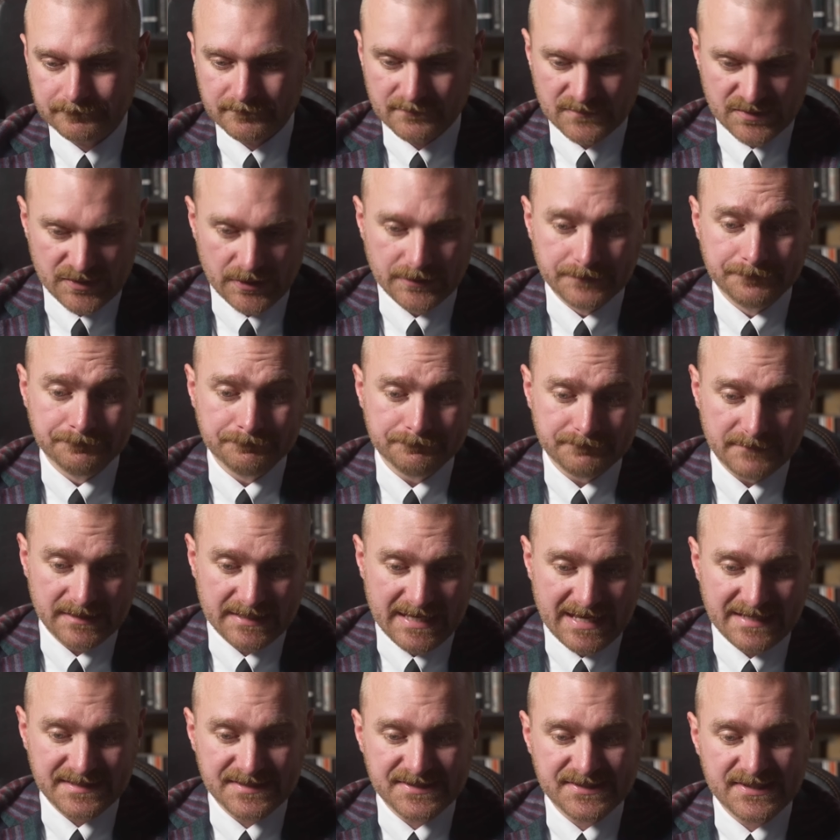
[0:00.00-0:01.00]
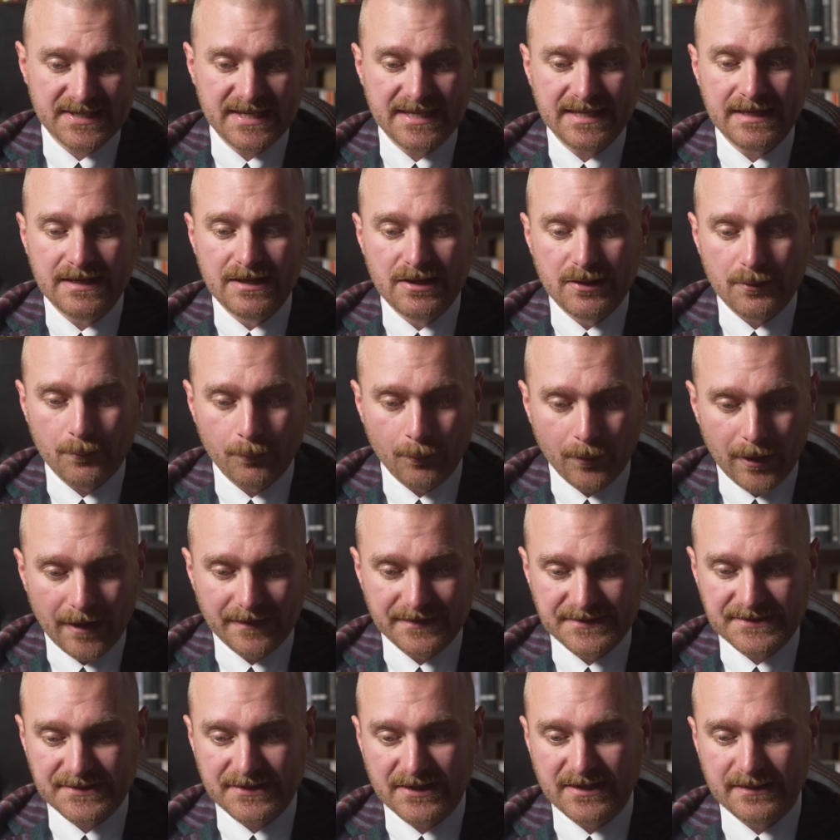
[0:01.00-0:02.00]
So you can see why
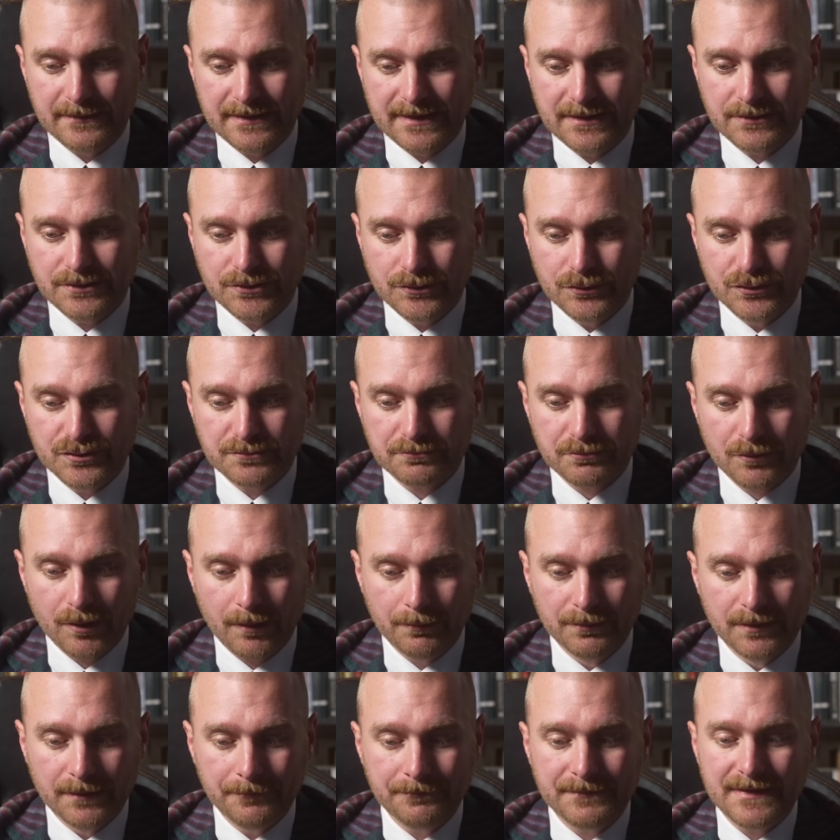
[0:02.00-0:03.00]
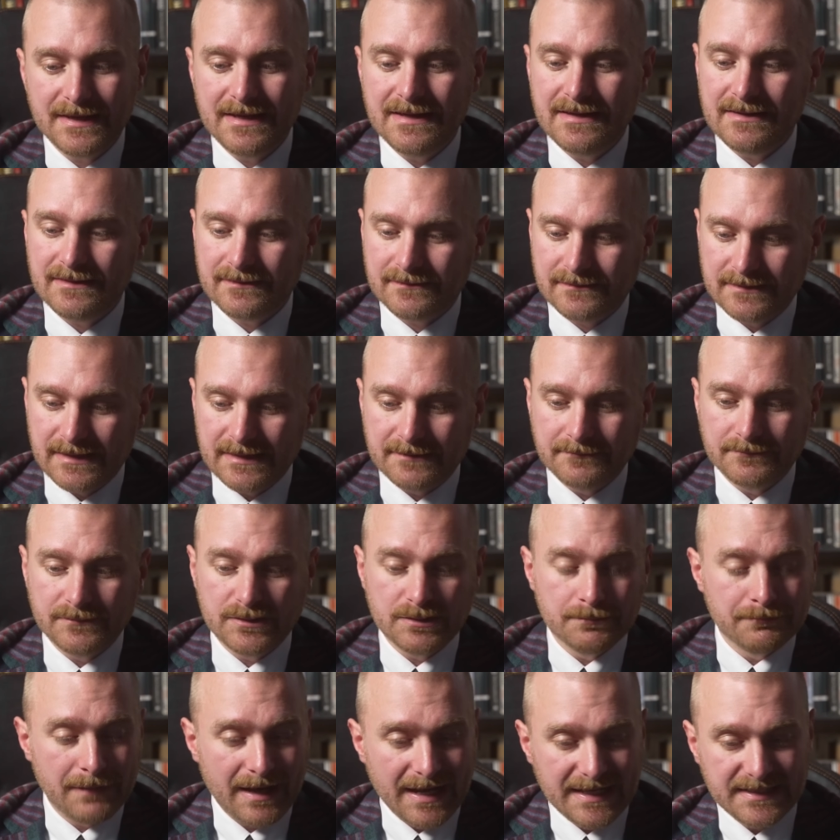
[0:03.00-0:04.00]
this is going to be a huge problem, that
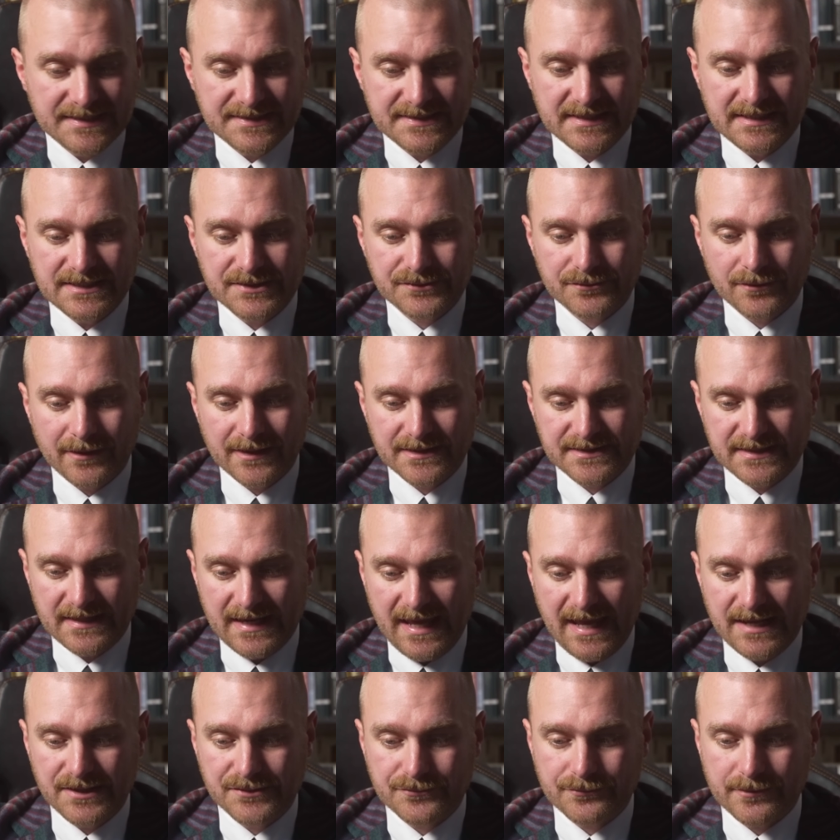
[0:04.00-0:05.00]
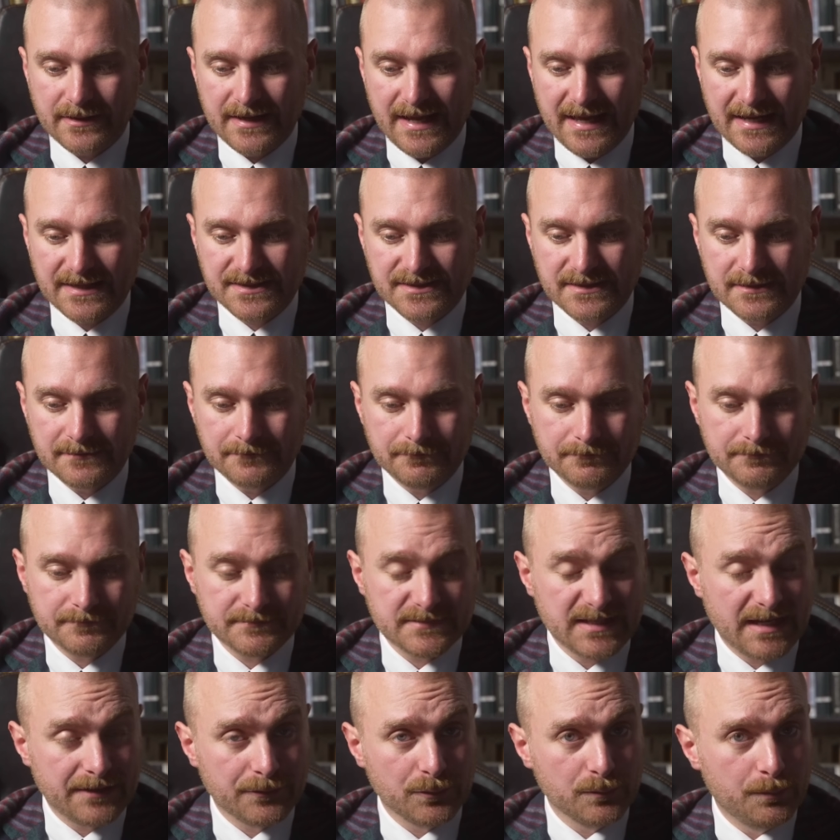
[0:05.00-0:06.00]
you may see strikes at entry and exit
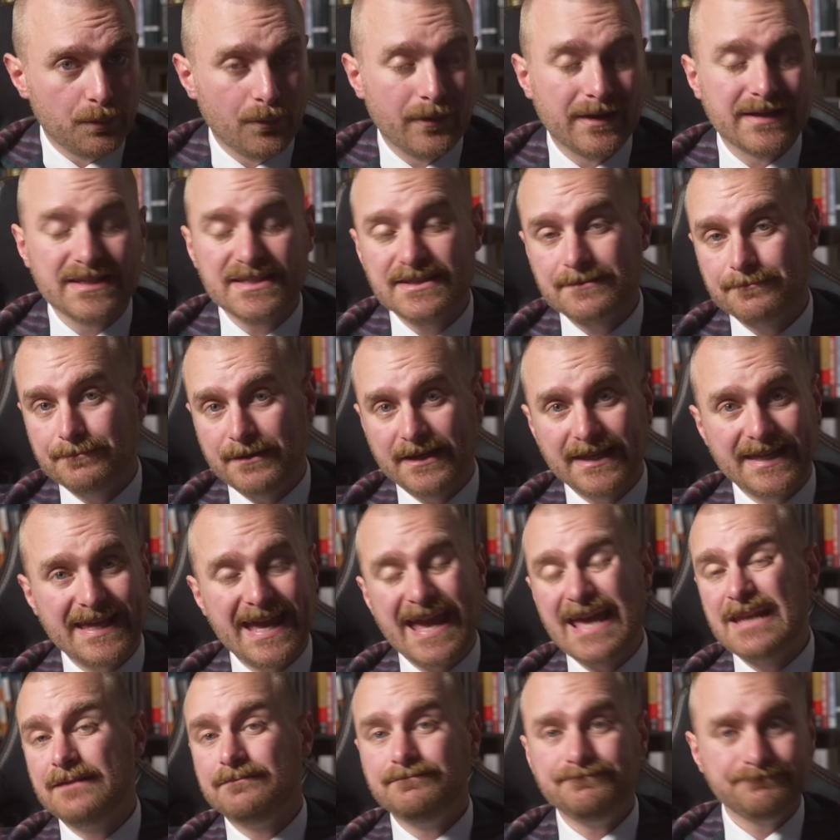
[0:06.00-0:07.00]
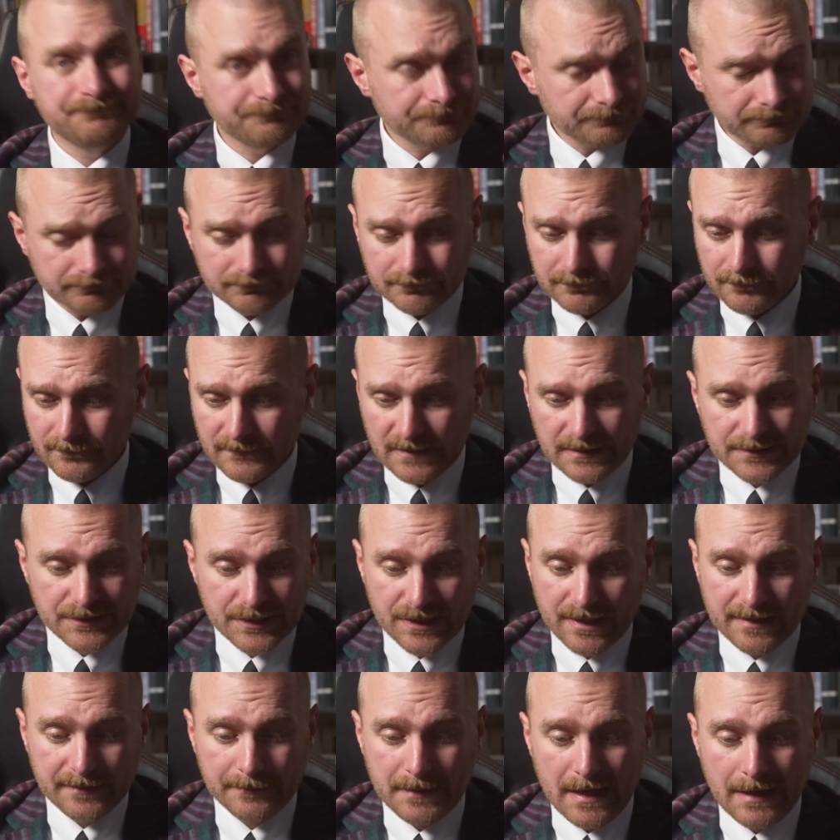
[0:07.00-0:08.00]
tunnel points, but again, you're
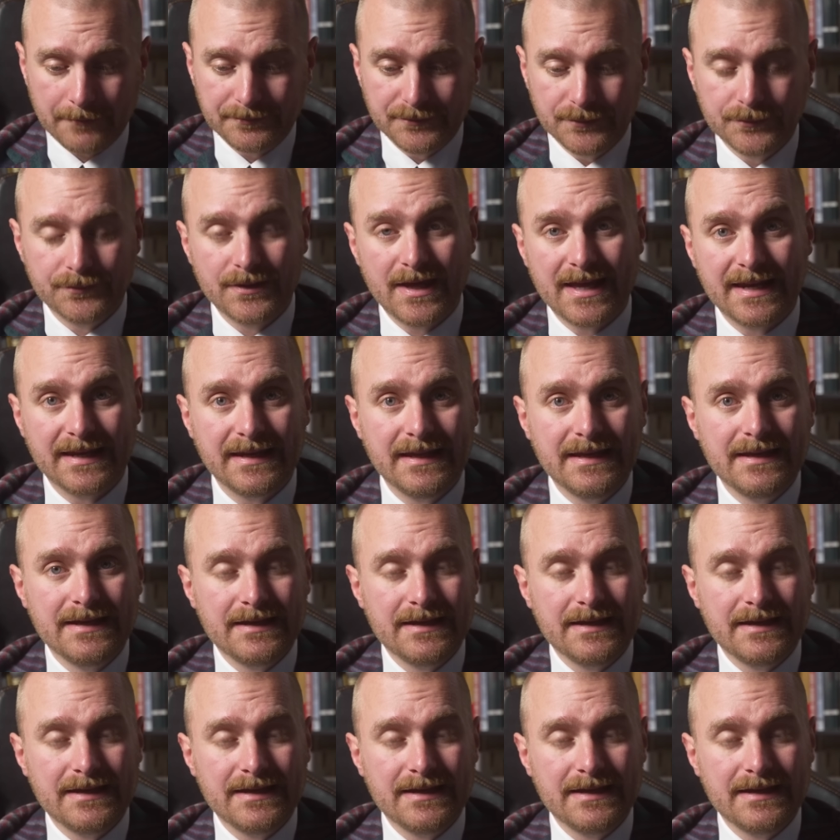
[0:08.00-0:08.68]
going to be able to then